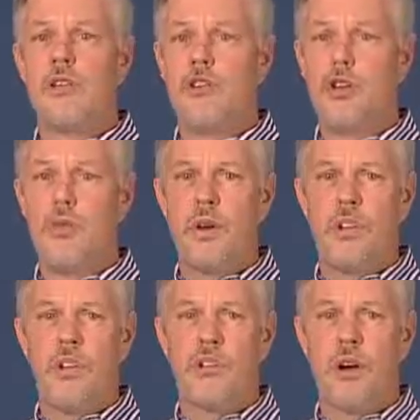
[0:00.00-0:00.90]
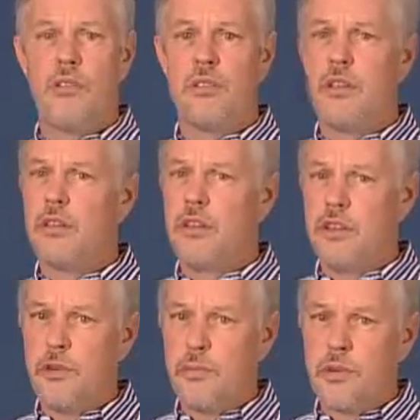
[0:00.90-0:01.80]
Do you want the trust
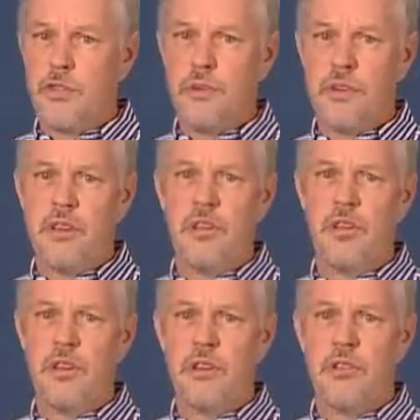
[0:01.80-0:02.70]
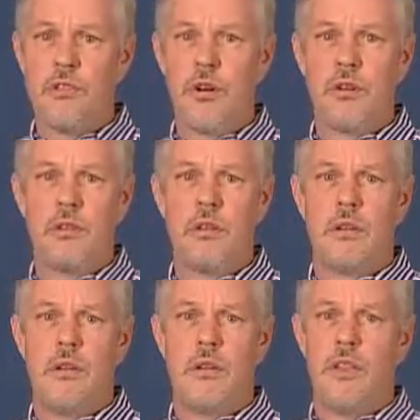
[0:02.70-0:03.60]
distribution provisions to control,
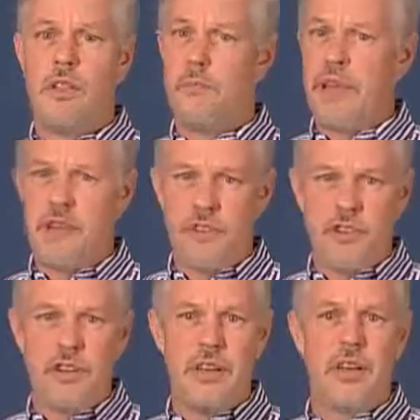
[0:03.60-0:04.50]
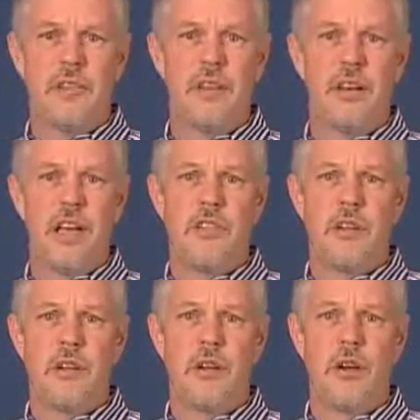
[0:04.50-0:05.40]
the beneficiary
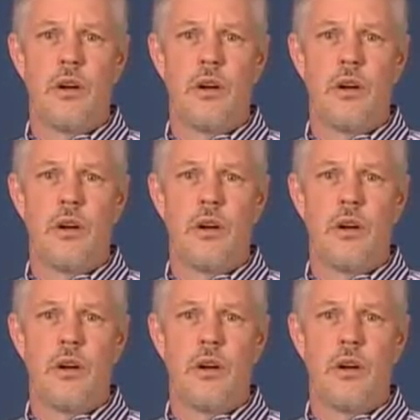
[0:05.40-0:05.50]
designation,